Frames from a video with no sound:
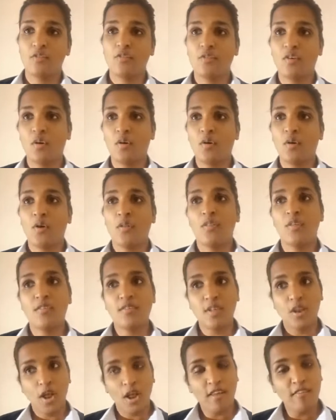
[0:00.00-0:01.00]
So
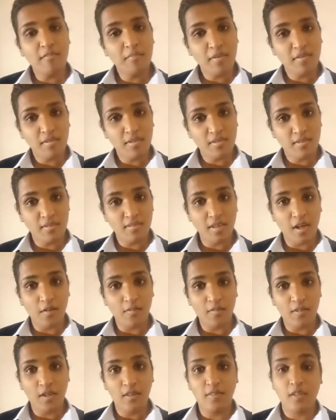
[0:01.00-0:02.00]
there's a lot of businesses
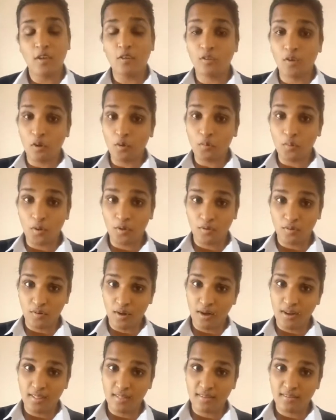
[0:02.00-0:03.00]
out there that don't want to
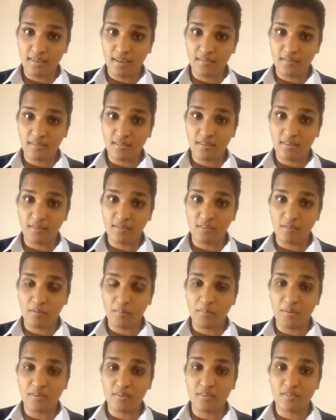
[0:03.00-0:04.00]
render the services of a
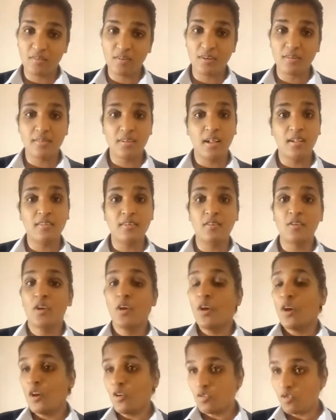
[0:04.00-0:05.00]
business consultant,
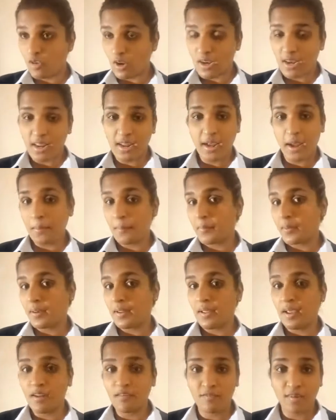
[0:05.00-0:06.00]
training
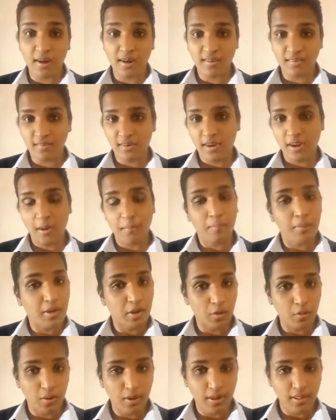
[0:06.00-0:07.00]
company, advisory
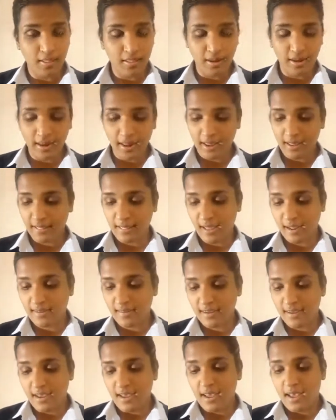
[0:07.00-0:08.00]
company, or anything like
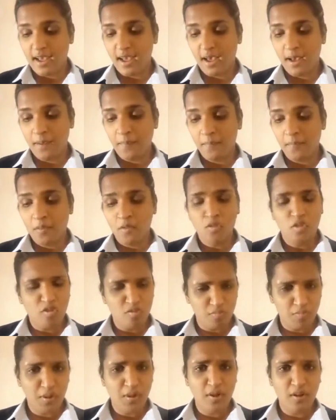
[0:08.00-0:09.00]
that,
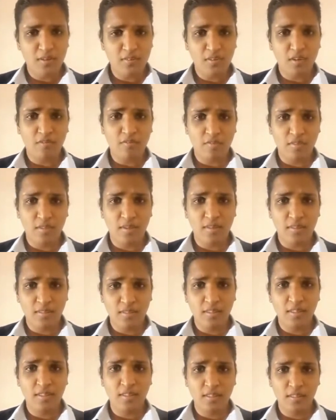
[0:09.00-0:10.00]
just because of
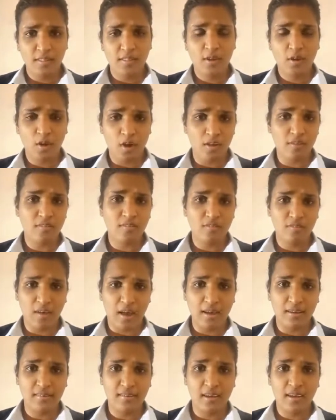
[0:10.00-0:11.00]
the cost
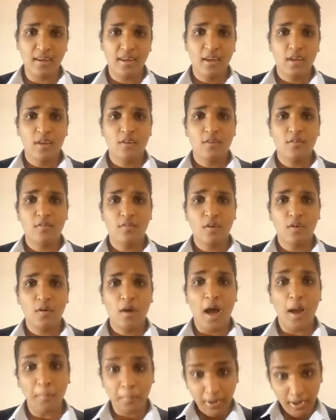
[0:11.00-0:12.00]
factor. So
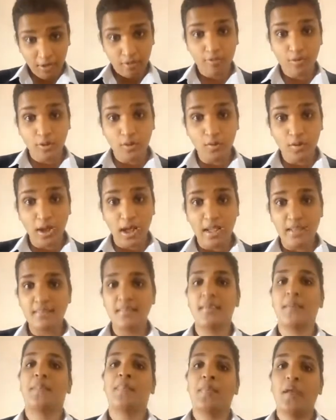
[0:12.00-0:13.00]
I'm here for you guys.
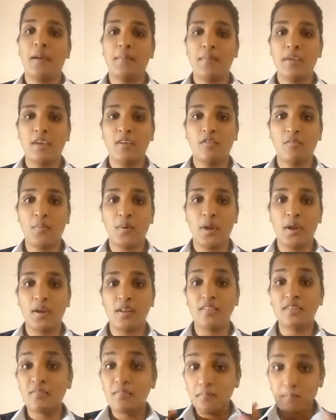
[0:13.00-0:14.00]
I'm here to put
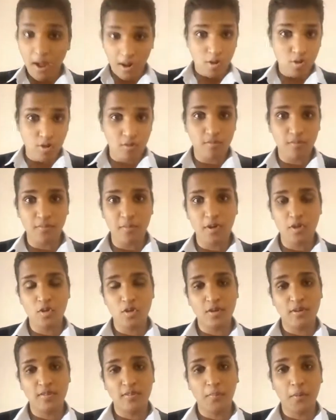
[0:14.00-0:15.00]
out as much
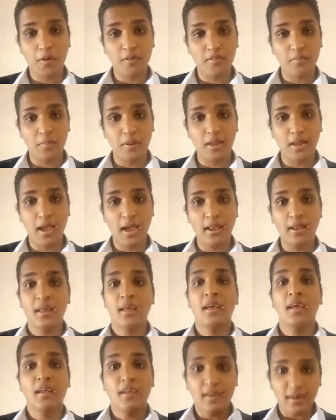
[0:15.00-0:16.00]
information as I possibly can
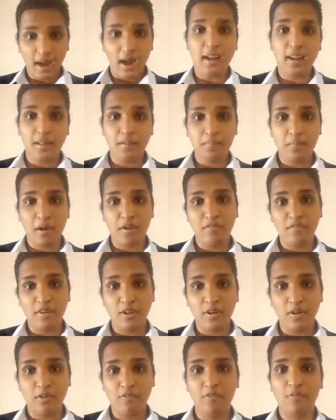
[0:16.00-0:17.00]
regarding my
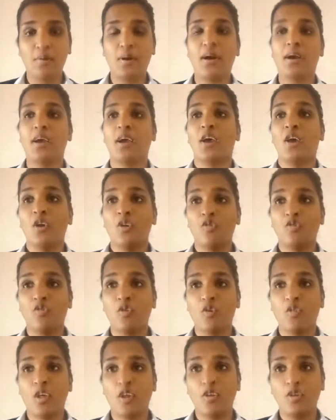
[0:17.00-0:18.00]
field of work
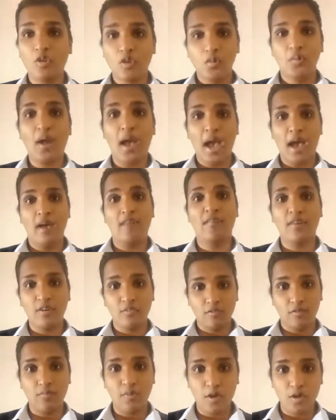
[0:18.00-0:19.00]
so that you have
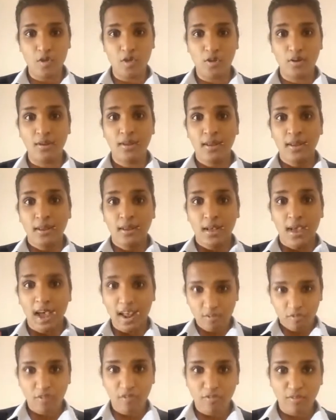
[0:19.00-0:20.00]
information
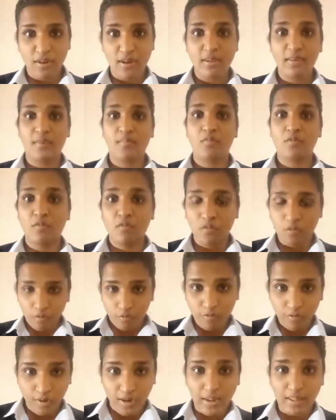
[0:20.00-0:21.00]
at your fingertips for
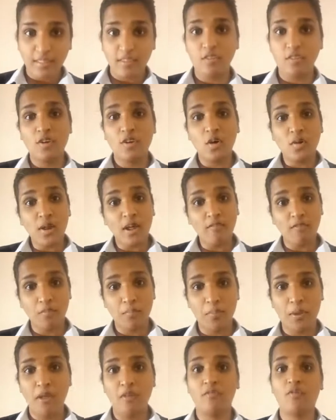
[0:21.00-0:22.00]
free don't have to
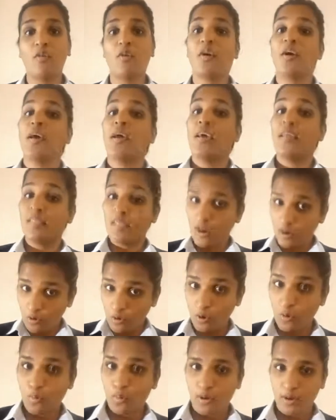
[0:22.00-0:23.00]
pay for that
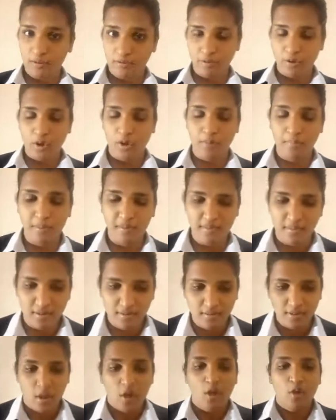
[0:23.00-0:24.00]
could work for your
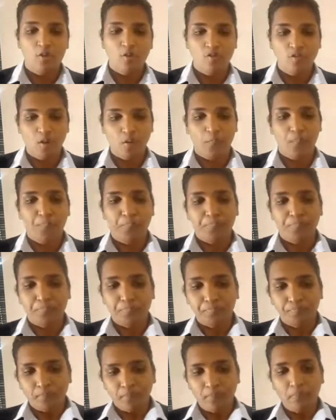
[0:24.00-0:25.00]
business. So
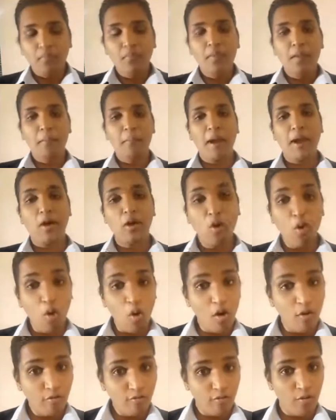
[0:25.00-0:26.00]
my
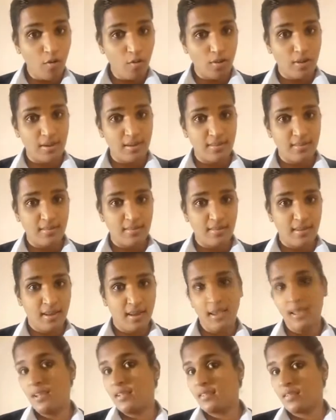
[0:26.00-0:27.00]
core focus
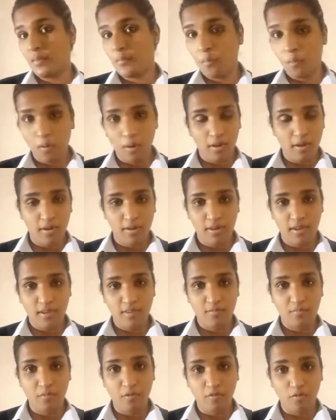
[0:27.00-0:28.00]
is
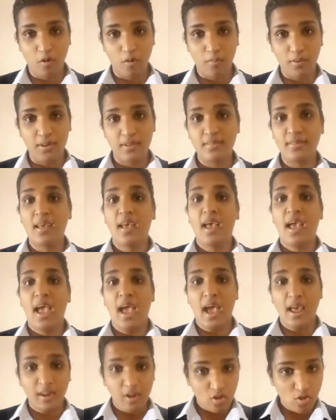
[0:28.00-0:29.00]
performance
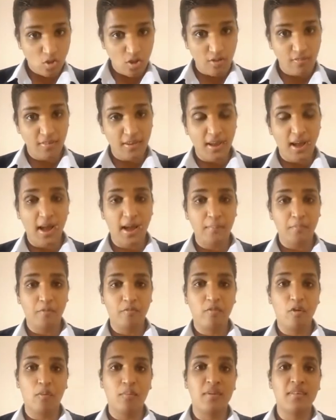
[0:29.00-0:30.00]
and achieving high
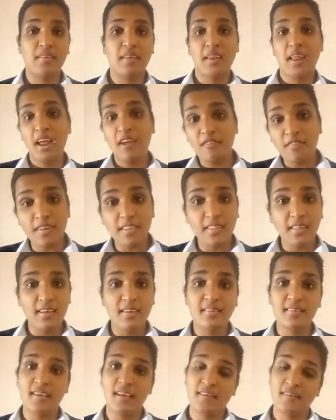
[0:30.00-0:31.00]
performance and
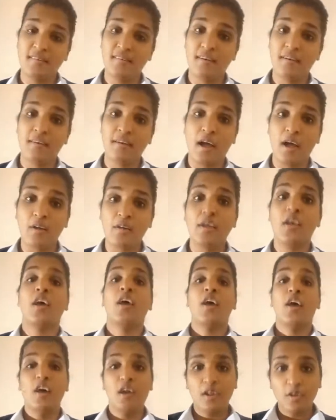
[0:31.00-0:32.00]
everything centered around
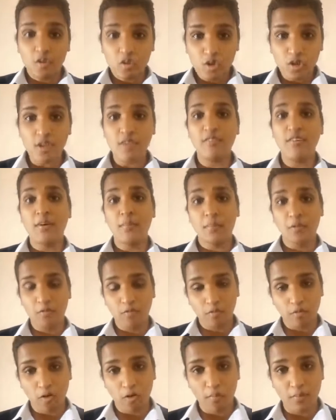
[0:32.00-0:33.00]
achieving
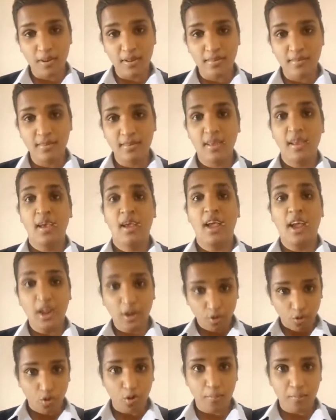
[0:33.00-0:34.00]
performance
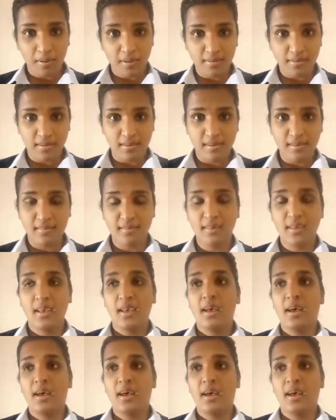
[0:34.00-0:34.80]
in your business.